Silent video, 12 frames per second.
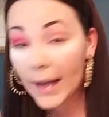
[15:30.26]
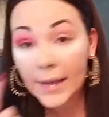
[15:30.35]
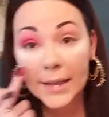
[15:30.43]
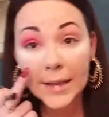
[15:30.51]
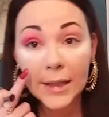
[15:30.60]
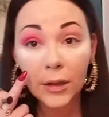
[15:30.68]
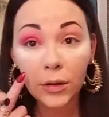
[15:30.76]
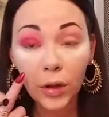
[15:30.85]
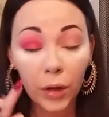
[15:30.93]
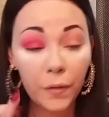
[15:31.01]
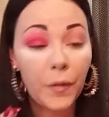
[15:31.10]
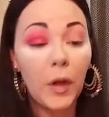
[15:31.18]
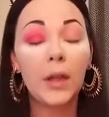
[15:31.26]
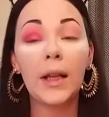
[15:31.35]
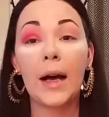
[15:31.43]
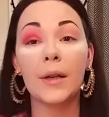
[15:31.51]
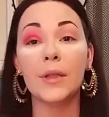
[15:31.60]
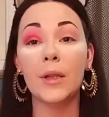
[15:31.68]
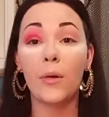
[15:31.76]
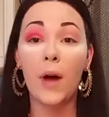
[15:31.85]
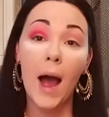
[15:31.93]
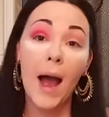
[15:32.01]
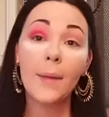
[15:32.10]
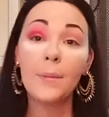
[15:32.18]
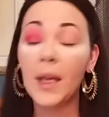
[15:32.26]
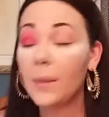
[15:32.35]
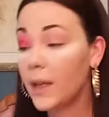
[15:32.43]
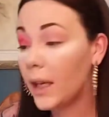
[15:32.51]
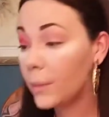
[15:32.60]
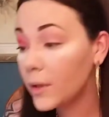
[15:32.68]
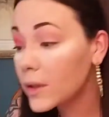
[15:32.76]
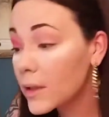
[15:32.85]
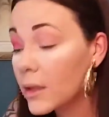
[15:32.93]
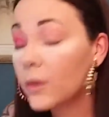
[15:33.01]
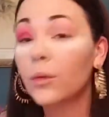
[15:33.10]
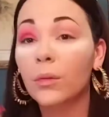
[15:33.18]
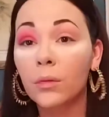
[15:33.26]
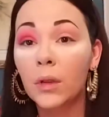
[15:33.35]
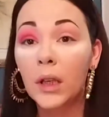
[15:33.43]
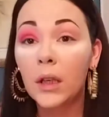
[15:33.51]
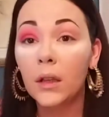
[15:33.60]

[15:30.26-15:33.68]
And still no fallout. So I may be able to